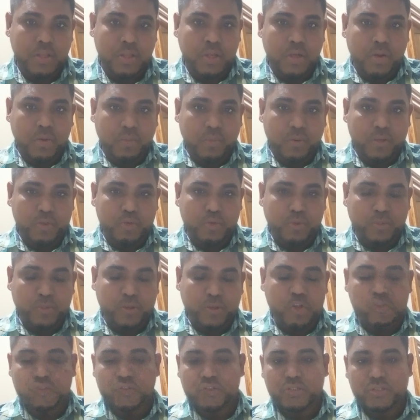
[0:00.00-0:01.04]
which will be
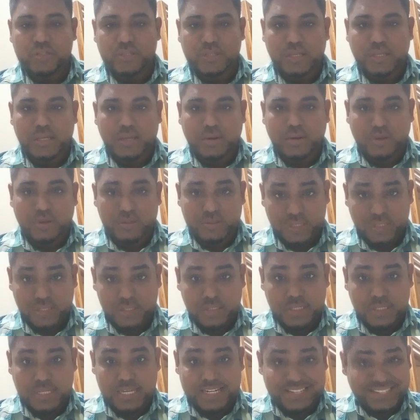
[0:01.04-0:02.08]

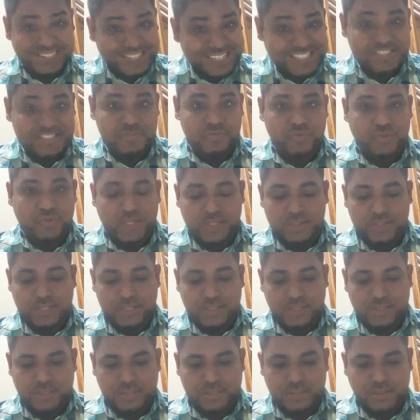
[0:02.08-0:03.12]
consist at least three
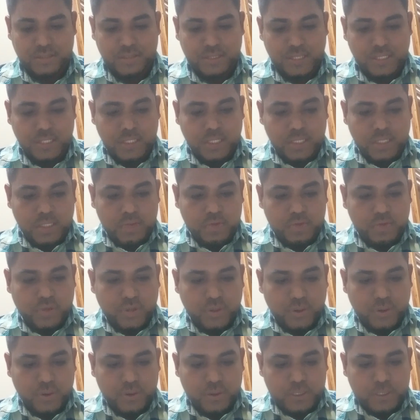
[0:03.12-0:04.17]
judges.
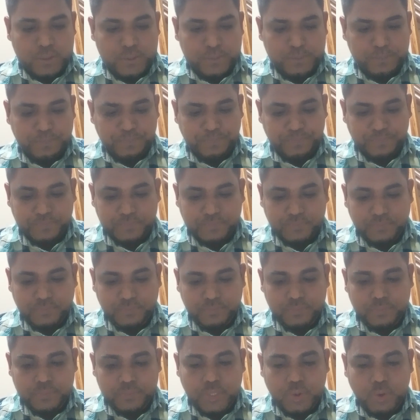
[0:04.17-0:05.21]
So
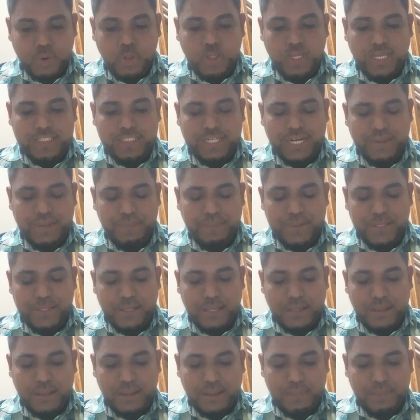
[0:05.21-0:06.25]
all other
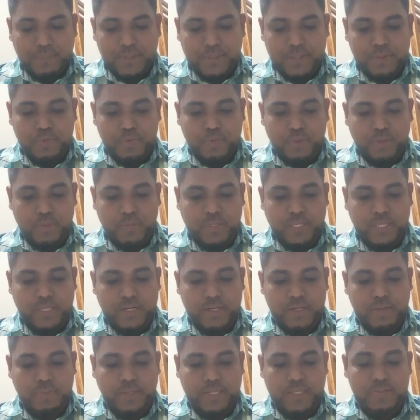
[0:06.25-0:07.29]
appeals will be heard
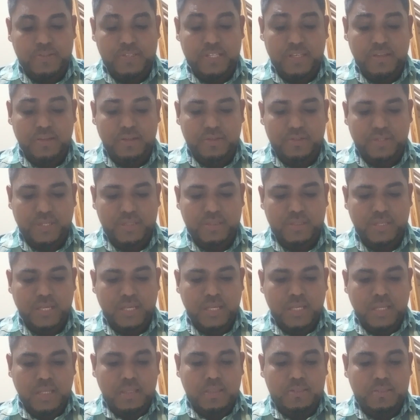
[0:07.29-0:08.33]
by a single judge,
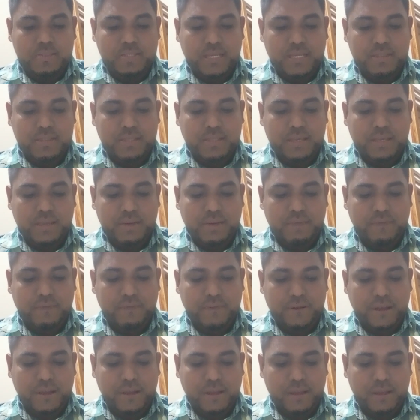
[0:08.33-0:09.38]
such
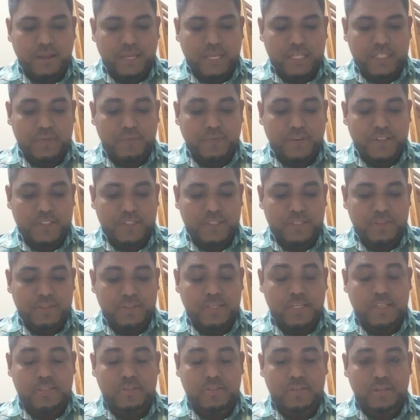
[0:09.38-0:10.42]
as first
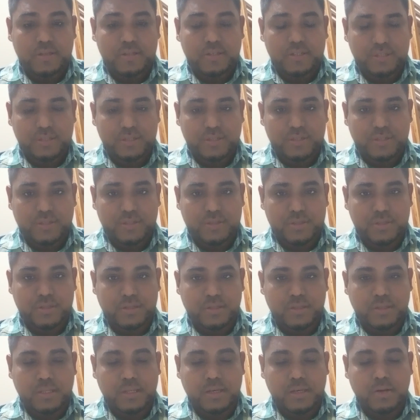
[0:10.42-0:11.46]
instance decisions, that